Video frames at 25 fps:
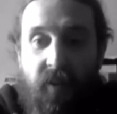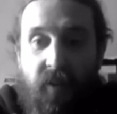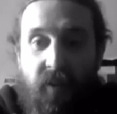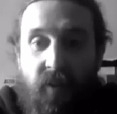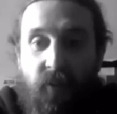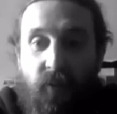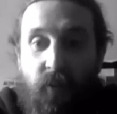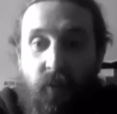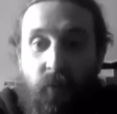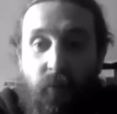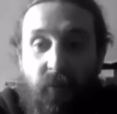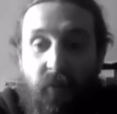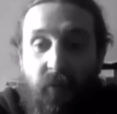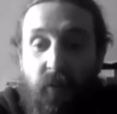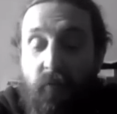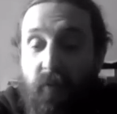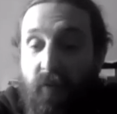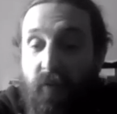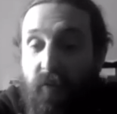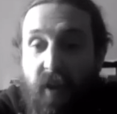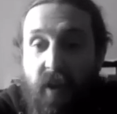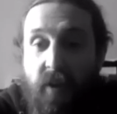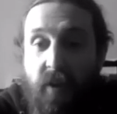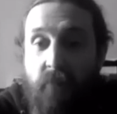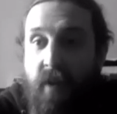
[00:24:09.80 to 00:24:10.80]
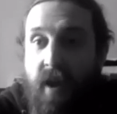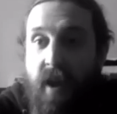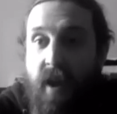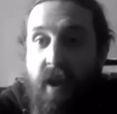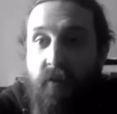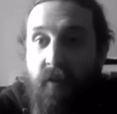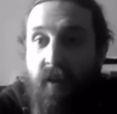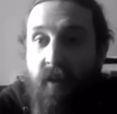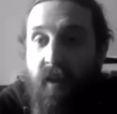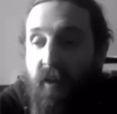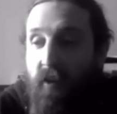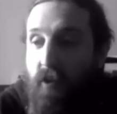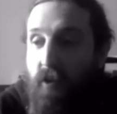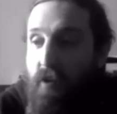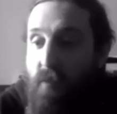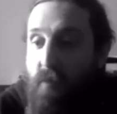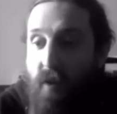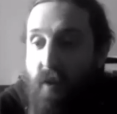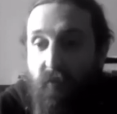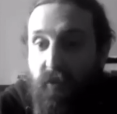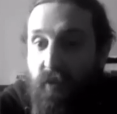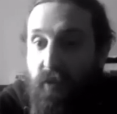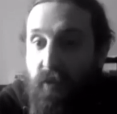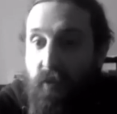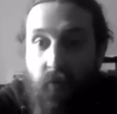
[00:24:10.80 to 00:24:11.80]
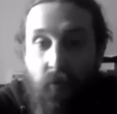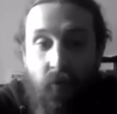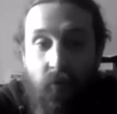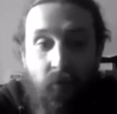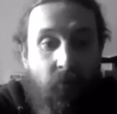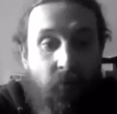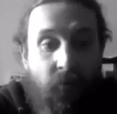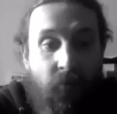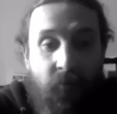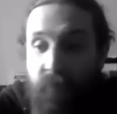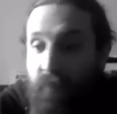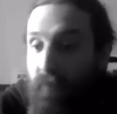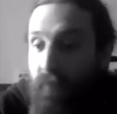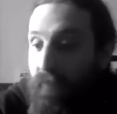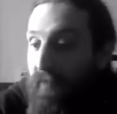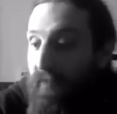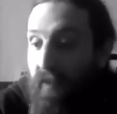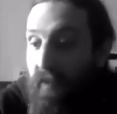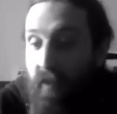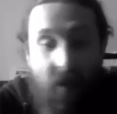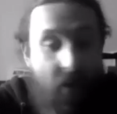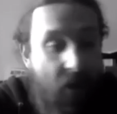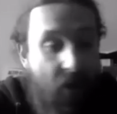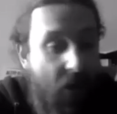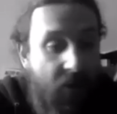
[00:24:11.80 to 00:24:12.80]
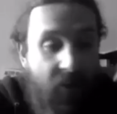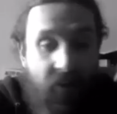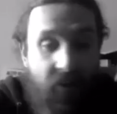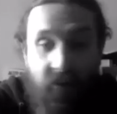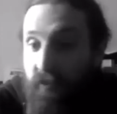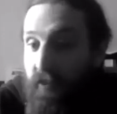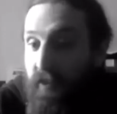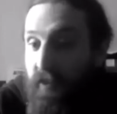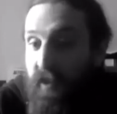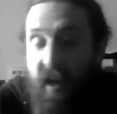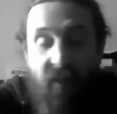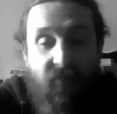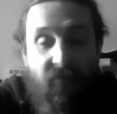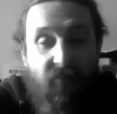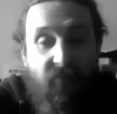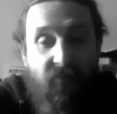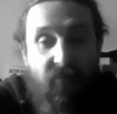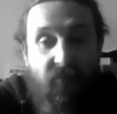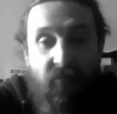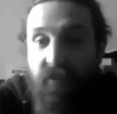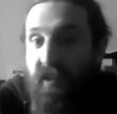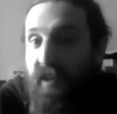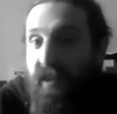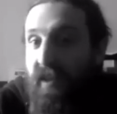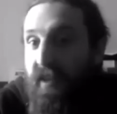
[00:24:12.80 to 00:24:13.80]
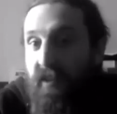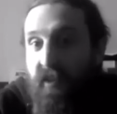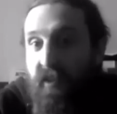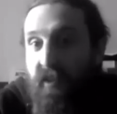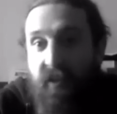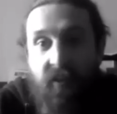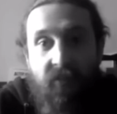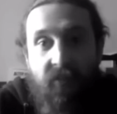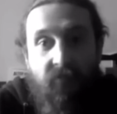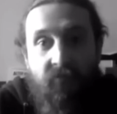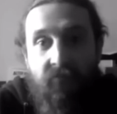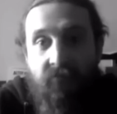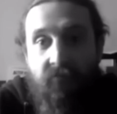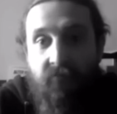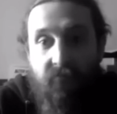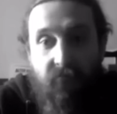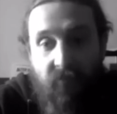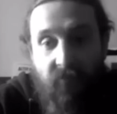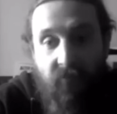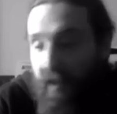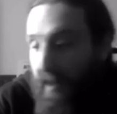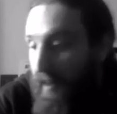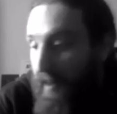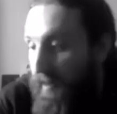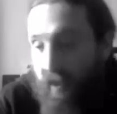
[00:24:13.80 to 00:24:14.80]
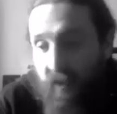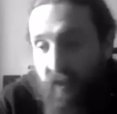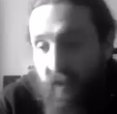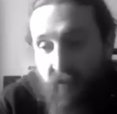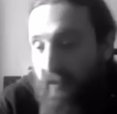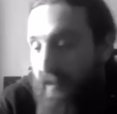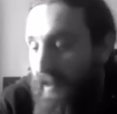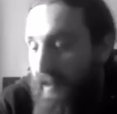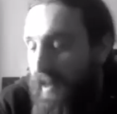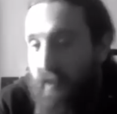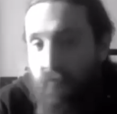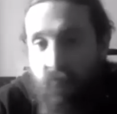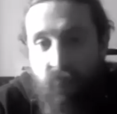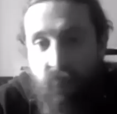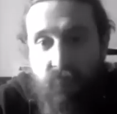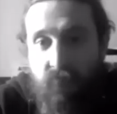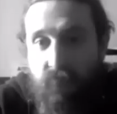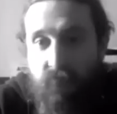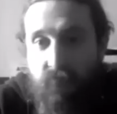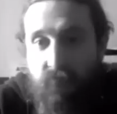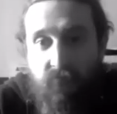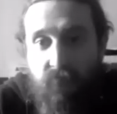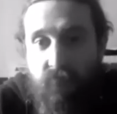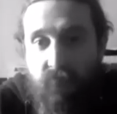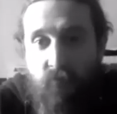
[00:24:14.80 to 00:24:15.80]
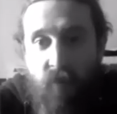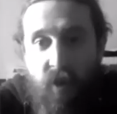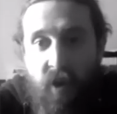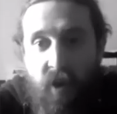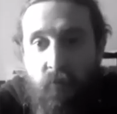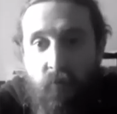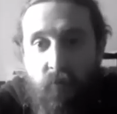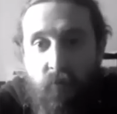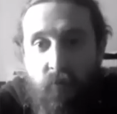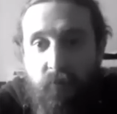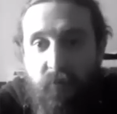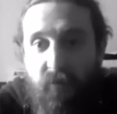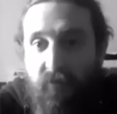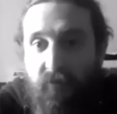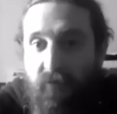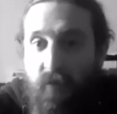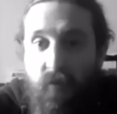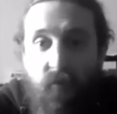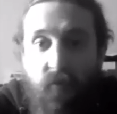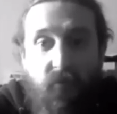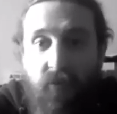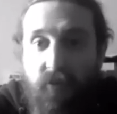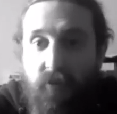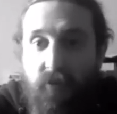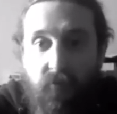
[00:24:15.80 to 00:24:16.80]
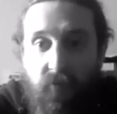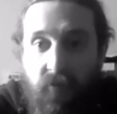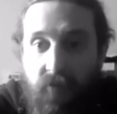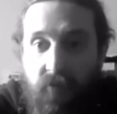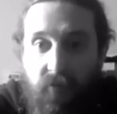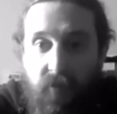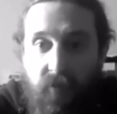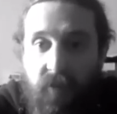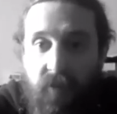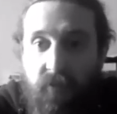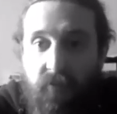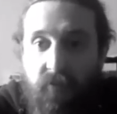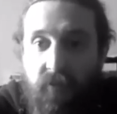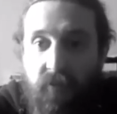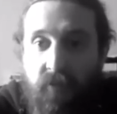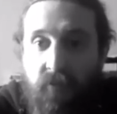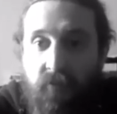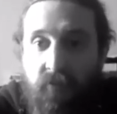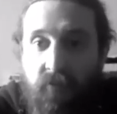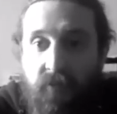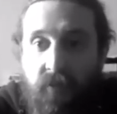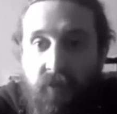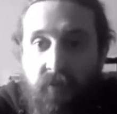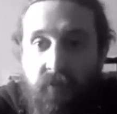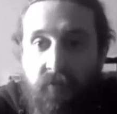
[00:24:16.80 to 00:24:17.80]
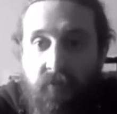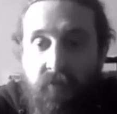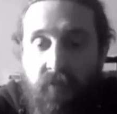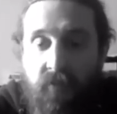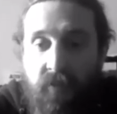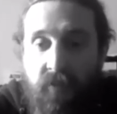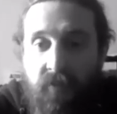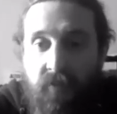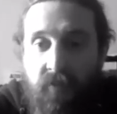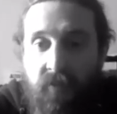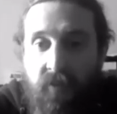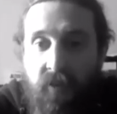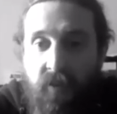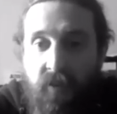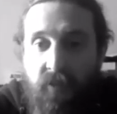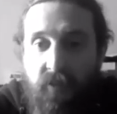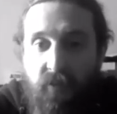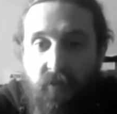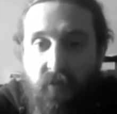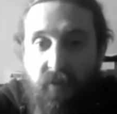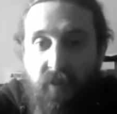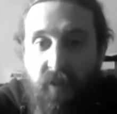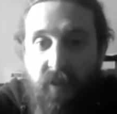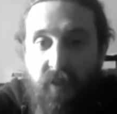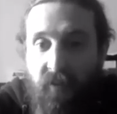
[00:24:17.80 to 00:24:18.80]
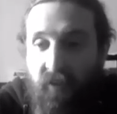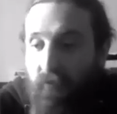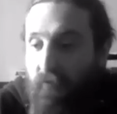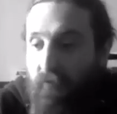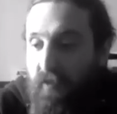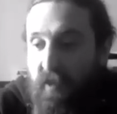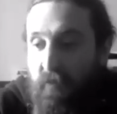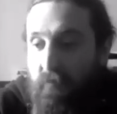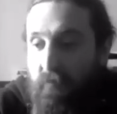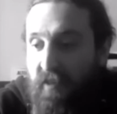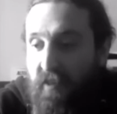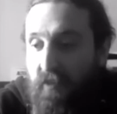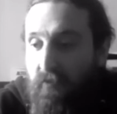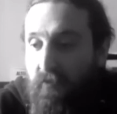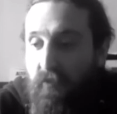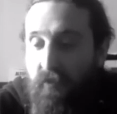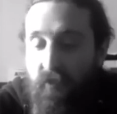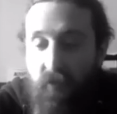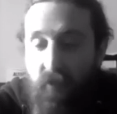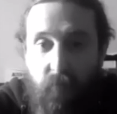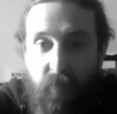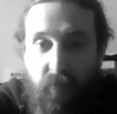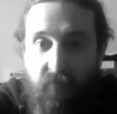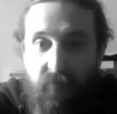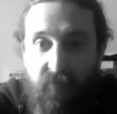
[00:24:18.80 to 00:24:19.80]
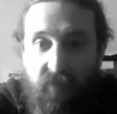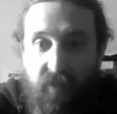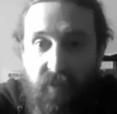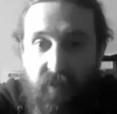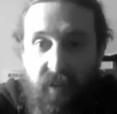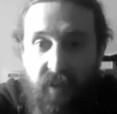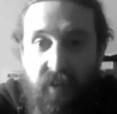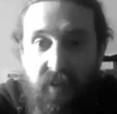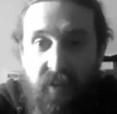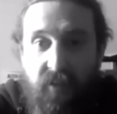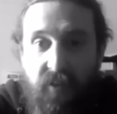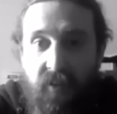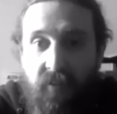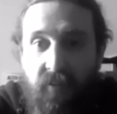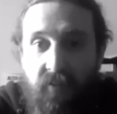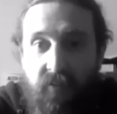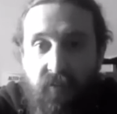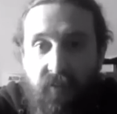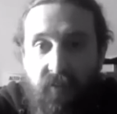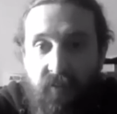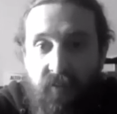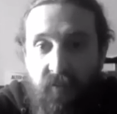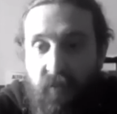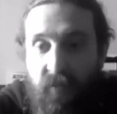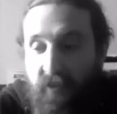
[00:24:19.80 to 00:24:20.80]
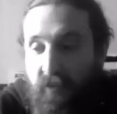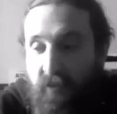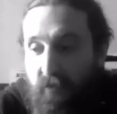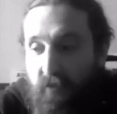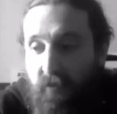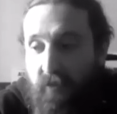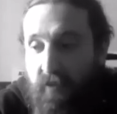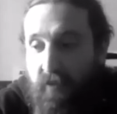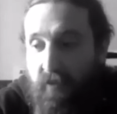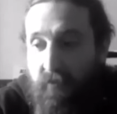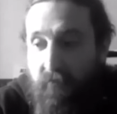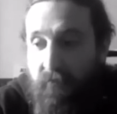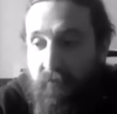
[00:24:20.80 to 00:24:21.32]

So I'm still the same now. Like I come off tour and I just carry on teaching in exactly the same way I was before I joined Cradle of Filth. So I enjoy it. I don't see myself stopping teaching because I do enjoy it.